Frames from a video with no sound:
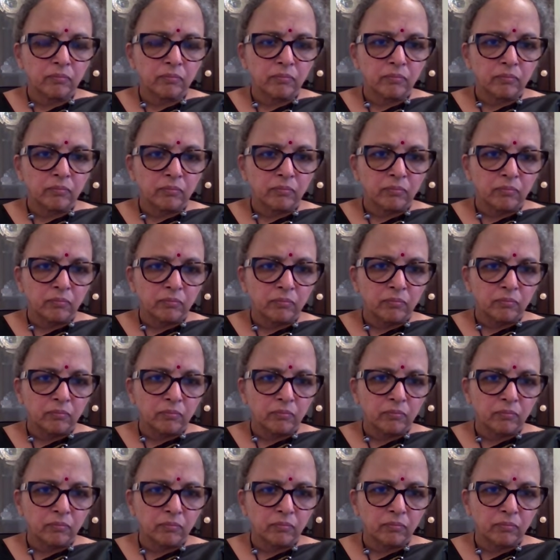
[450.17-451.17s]

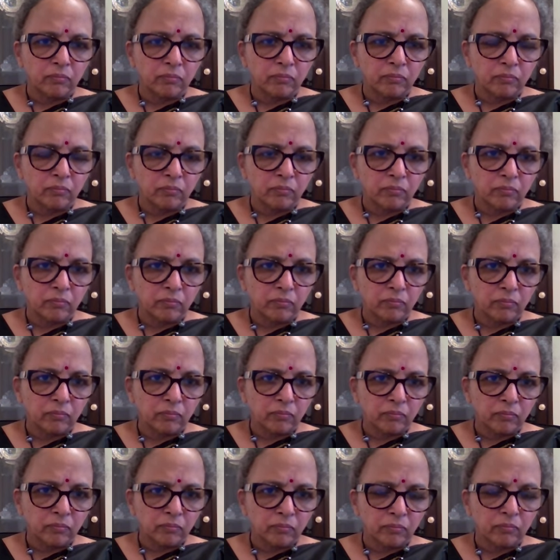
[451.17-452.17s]

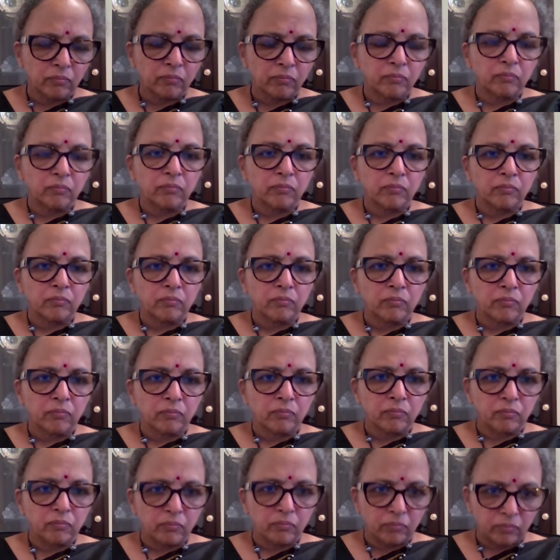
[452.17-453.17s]

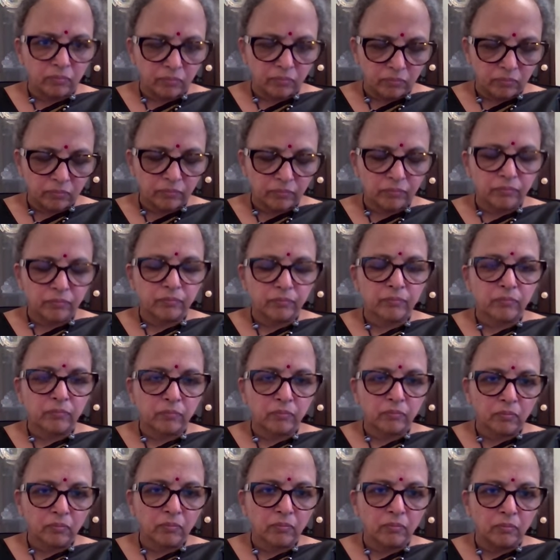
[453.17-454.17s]

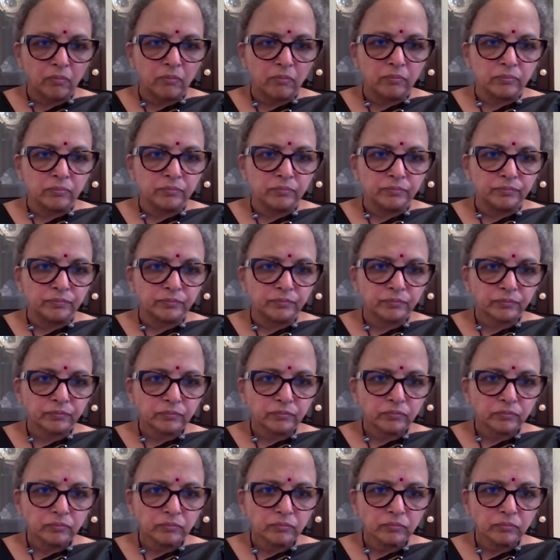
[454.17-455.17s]

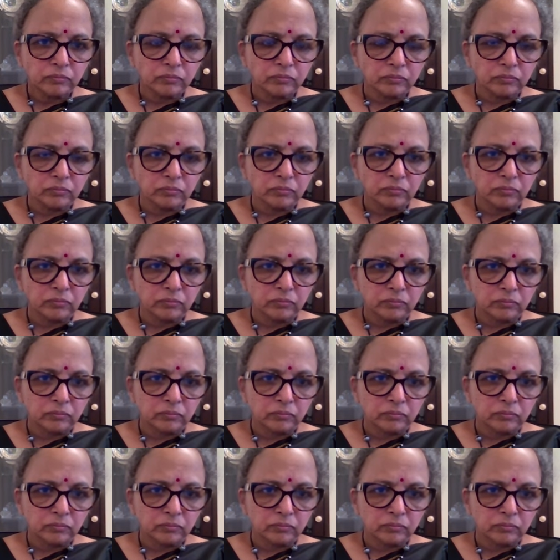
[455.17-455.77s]
(not speaking)